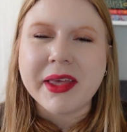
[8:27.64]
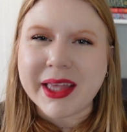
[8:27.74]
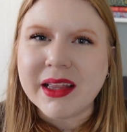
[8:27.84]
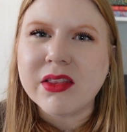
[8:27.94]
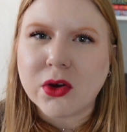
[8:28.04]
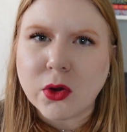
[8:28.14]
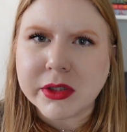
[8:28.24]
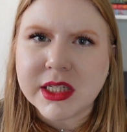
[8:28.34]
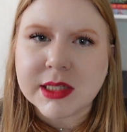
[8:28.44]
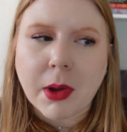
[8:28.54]
in the
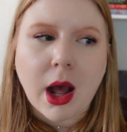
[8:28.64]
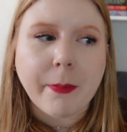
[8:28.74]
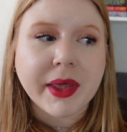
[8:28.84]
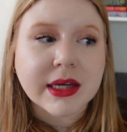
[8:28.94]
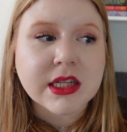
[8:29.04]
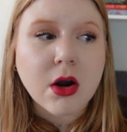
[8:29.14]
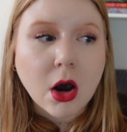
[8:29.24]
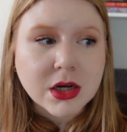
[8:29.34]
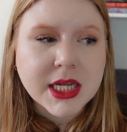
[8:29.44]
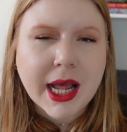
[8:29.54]
culty spa, because there
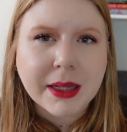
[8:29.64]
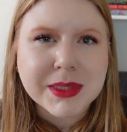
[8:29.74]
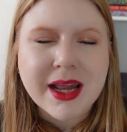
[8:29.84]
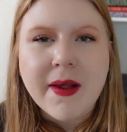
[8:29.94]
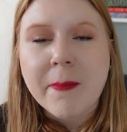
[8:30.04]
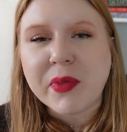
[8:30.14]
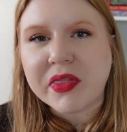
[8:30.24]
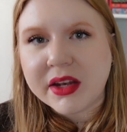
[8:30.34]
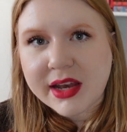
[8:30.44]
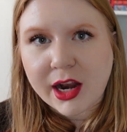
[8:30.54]
are times that
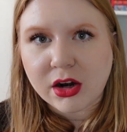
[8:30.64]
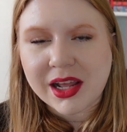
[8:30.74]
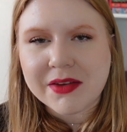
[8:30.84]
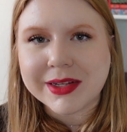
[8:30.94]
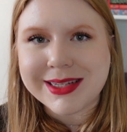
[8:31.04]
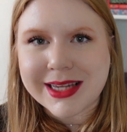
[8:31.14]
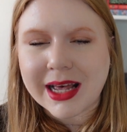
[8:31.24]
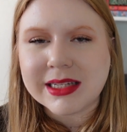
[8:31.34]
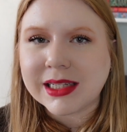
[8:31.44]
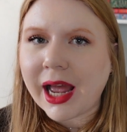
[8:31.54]
the narrative
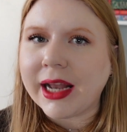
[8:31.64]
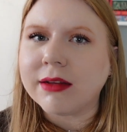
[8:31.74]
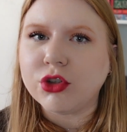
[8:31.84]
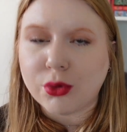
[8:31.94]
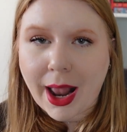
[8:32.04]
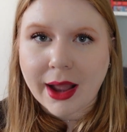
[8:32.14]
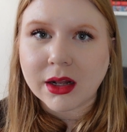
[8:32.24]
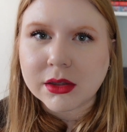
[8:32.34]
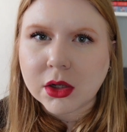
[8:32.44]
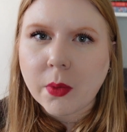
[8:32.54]
does kind of drag
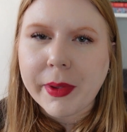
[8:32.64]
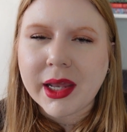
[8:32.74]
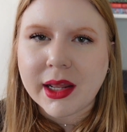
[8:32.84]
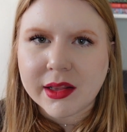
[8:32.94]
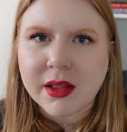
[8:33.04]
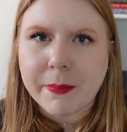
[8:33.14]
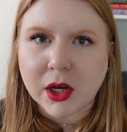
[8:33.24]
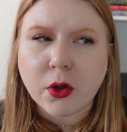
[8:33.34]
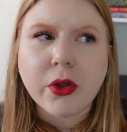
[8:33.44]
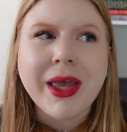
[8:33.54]
a little bit in the
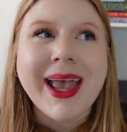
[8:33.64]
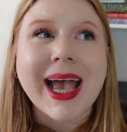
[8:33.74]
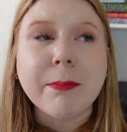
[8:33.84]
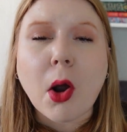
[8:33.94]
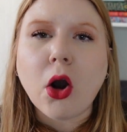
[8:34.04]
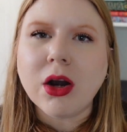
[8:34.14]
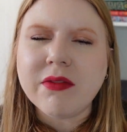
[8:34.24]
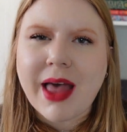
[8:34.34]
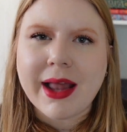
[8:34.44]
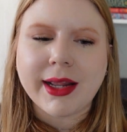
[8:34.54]
middle. And part
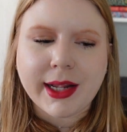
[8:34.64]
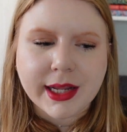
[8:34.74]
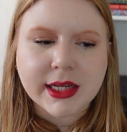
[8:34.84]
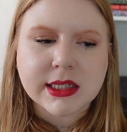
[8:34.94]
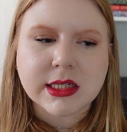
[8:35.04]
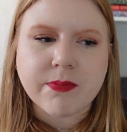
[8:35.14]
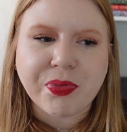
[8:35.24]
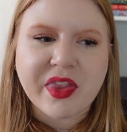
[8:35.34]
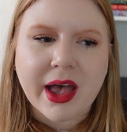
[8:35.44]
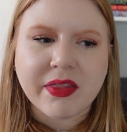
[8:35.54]
of that is
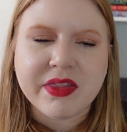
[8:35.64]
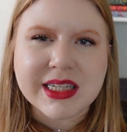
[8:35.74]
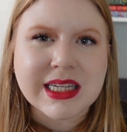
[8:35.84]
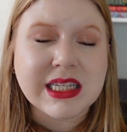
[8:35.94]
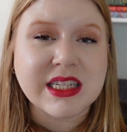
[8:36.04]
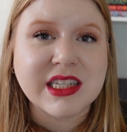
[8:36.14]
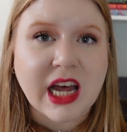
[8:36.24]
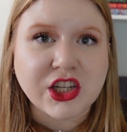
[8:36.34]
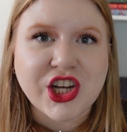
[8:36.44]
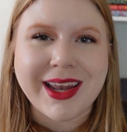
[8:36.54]
that this is
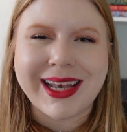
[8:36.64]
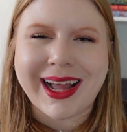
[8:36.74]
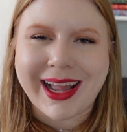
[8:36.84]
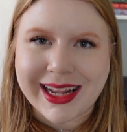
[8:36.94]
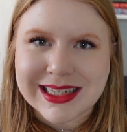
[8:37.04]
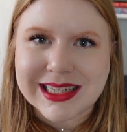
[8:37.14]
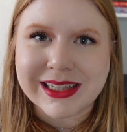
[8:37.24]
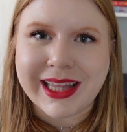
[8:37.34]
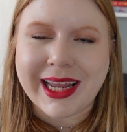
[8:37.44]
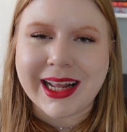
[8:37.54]
such an
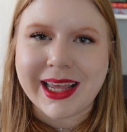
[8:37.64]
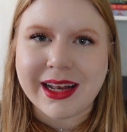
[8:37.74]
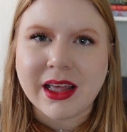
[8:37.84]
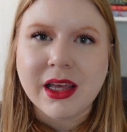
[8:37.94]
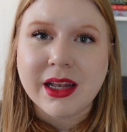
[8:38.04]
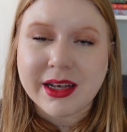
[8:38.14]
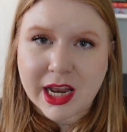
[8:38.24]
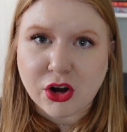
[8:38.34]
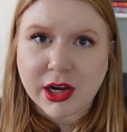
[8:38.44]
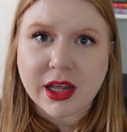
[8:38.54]
isolated
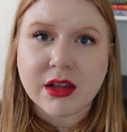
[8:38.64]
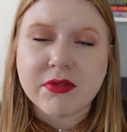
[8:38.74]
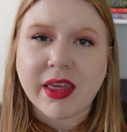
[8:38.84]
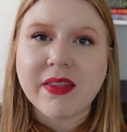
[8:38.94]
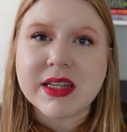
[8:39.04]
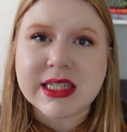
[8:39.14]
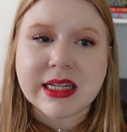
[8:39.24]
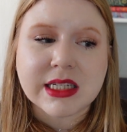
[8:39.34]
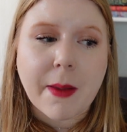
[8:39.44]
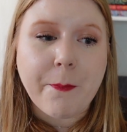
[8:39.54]
narrative, in the
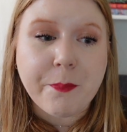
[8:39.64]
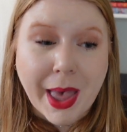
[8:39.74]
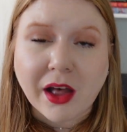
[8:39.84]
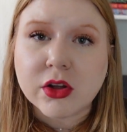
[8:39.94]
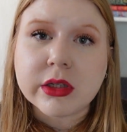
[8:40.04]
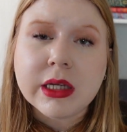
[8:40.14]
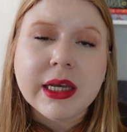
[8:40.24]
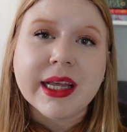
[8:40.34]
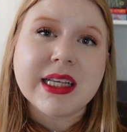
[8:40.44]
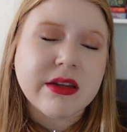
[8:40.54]
sense that Belle
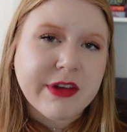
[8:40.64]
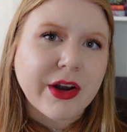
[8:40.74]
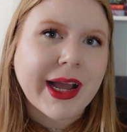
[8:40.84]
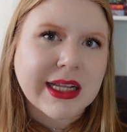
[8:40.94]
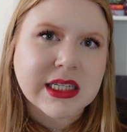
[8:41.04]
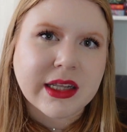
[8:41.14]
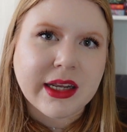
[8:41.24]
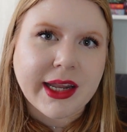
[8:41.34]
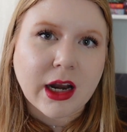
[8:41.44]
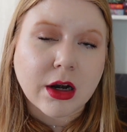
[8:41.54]
is a very
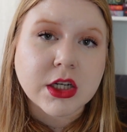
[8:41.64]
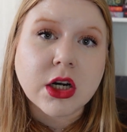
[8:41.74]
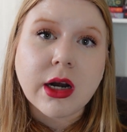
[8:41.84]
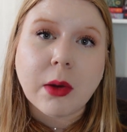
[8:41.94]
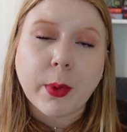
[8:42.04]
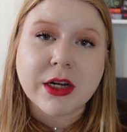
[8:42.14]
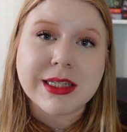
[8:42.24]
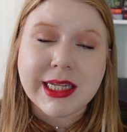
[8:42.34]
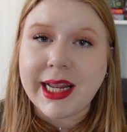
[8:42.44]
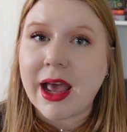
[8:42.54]
isolated character and we are
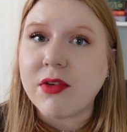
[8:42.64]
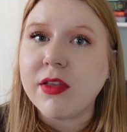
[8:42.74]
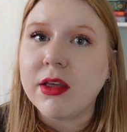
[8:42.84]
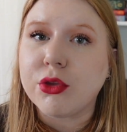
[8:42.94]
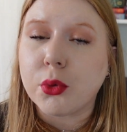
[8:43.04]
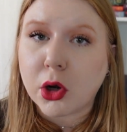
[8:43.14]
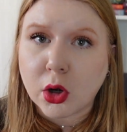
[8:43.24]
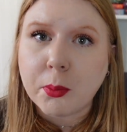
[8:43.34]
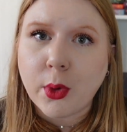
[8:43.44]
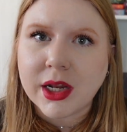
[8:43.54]
seeing everything through
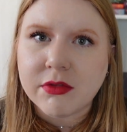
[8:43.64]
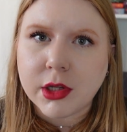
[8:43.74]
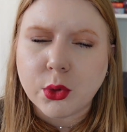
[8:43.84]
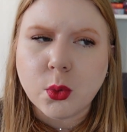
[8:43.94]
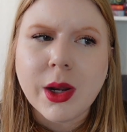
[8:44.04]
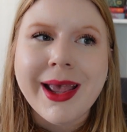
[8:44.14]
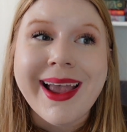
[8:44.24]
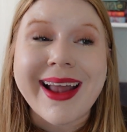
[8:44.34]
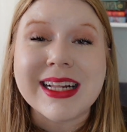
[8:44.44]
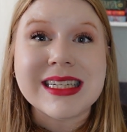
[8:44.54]
her point of view.
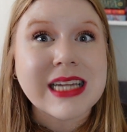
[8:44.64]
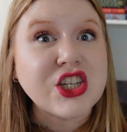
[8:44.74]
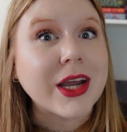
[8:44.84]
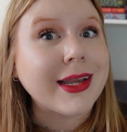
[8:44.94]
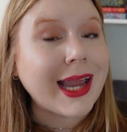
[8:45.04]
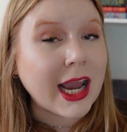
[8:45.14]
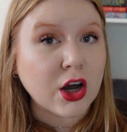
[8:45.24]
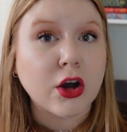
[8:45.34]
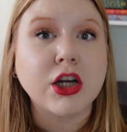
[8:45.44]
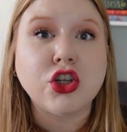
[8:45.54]
And it's such a
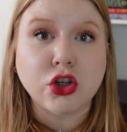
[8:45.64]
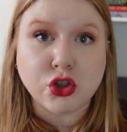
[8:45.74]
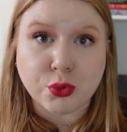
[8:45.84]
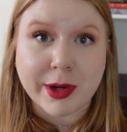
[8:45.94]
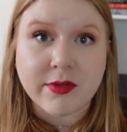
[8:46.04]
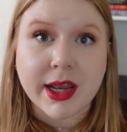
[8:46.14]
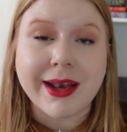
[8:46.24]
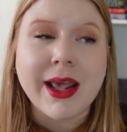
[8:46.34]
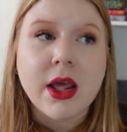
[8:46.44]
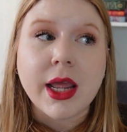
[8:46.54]

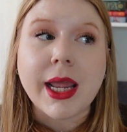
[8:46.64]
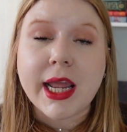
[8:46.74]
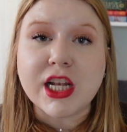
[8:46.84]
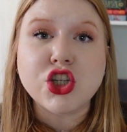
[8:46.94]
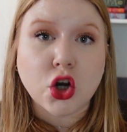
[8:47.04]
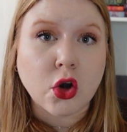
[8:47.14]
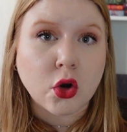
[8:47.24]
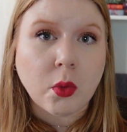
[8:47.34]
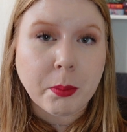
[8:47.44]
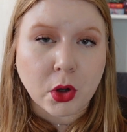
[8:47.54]
character-driven
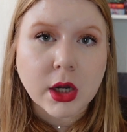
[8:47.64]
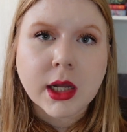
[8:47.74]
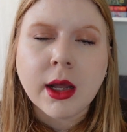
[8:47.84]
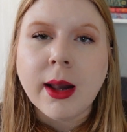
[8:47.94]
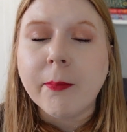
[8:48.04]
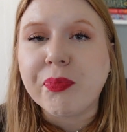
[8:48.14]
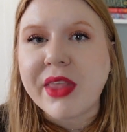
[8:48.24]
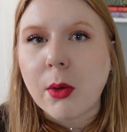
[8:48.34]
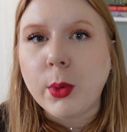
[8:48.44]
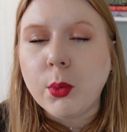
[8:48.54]
internal book
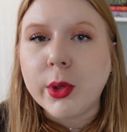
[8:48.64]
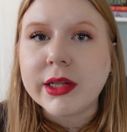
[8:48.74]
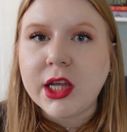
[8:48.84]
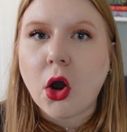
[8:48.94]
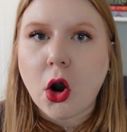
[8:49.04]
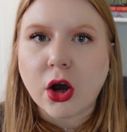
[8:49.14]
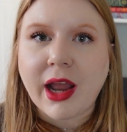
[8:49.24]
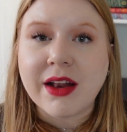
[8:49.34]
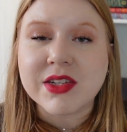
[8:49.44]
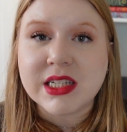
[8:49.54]
that we really are
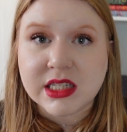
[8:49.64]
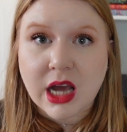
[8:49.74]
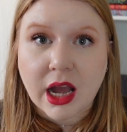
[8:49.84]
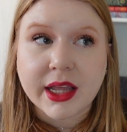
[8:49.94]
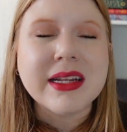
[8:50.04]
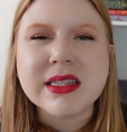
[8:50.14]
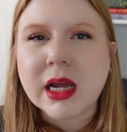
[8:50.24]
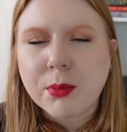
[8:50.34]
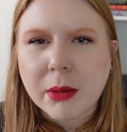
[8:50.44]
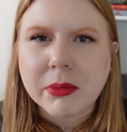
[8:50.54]
kind of stuck. And
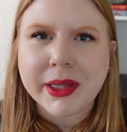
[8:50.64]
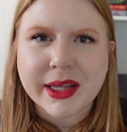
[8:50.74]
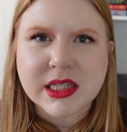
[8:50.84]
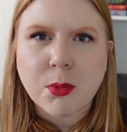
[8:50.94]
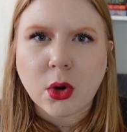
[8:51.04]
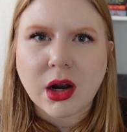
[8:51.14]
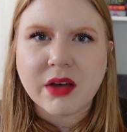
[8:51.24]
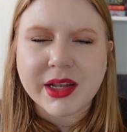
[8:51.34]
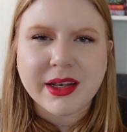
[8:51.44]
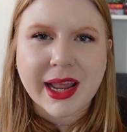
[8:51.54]
stuck probably is more
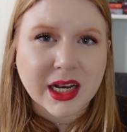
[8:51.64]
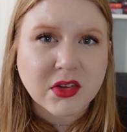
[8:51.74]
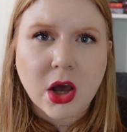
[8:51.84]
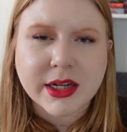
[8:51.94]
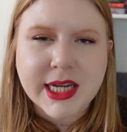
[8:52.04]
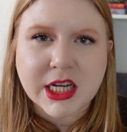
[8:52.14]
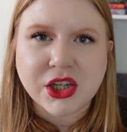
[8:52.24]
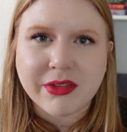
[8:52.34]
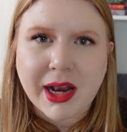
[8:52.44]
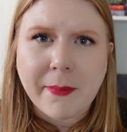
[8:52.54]
of a negative
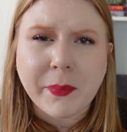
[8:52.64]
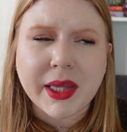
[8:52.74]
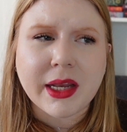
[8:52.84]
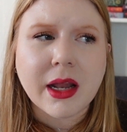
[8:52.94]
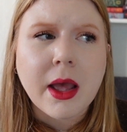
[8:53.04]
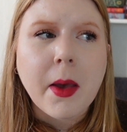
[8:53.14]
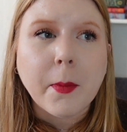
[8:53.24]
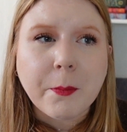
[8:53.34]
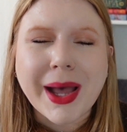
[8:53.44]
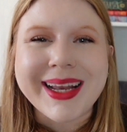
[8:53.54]
connotation than I mean,
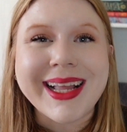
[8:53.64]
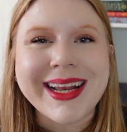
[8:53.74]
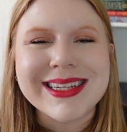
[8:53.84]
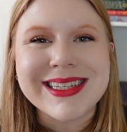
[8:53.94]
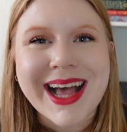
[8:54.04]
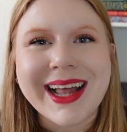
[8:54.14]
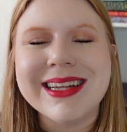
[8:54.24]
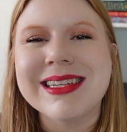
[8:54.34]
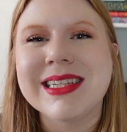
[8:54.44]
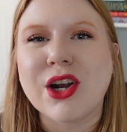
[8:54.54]
but it is not
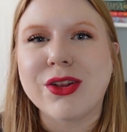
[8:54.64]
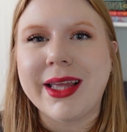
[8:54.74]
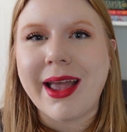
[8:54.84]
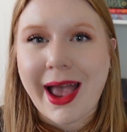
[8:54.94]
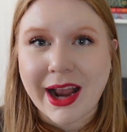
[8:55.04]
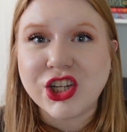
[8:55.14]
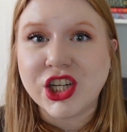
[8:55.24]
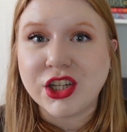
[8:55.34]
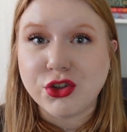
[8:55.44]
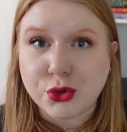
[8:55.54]
necessarily
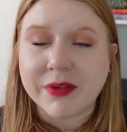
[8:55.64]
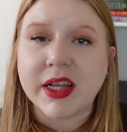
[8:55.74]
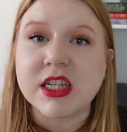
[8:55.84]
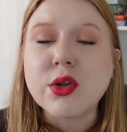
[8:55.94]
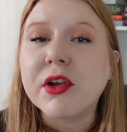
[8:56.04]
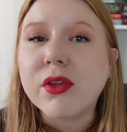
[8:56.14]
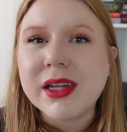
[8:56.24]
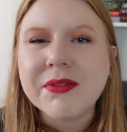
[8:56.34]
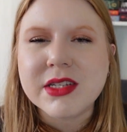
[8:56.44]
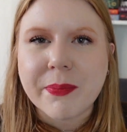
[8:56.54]
action-driven. So if you're
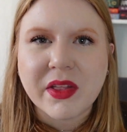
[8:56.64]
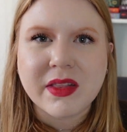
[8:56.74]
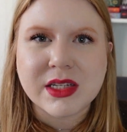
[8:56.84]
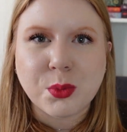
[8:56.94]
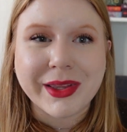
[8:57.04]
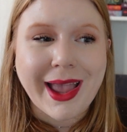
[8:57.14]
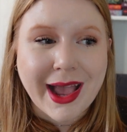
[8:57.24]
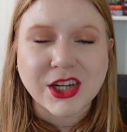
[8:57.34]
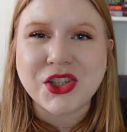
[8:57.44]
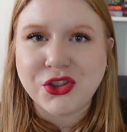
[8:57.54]
looking for something that's really
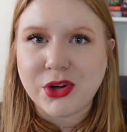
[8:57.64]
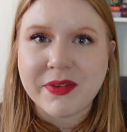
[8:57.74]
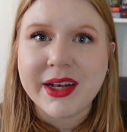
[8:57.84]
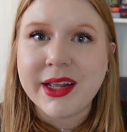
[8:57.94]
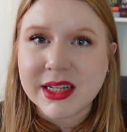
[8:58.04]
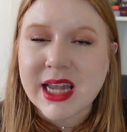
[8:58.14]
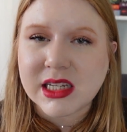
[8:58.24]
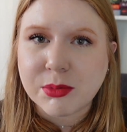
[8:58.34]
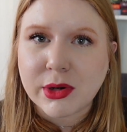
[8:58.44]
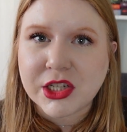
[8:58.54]
action-driven in its
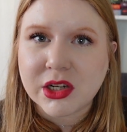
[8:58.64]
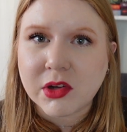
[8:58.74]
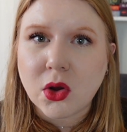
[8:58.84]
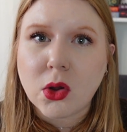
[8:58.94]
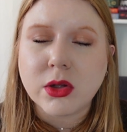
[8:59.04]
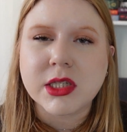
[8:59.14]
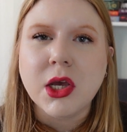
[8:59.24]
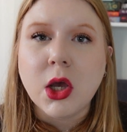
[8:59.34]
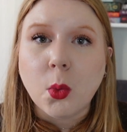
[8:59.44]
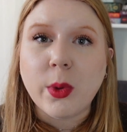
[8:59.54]
exploration of a cult
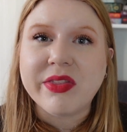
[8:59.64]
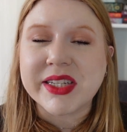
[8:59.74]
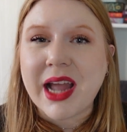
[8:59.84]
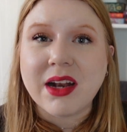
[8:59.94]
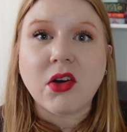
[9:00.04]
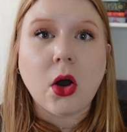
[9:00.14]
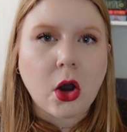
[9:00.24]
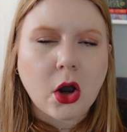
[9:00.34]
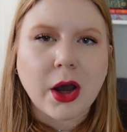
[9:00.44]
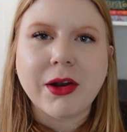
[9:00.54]
with this kind of
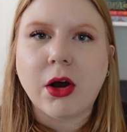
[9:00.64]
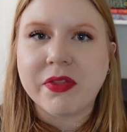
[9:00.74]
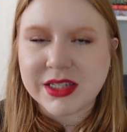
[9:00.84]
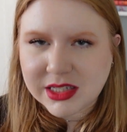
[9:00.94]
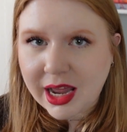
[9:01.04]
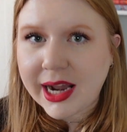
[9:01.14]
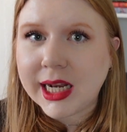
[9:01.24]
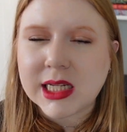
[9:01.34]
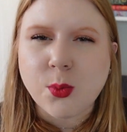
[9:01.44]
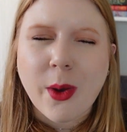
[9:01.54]
odd on the side
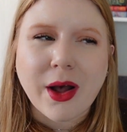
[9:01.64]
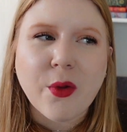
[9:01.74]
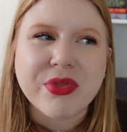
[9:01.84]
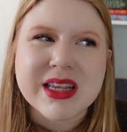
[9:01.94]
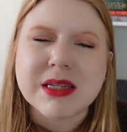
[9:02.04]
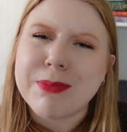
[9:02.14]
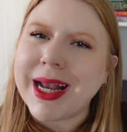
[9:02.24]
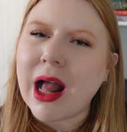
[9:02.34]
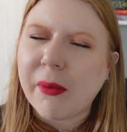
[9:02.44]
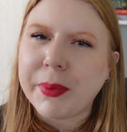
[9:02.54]
as well, this may not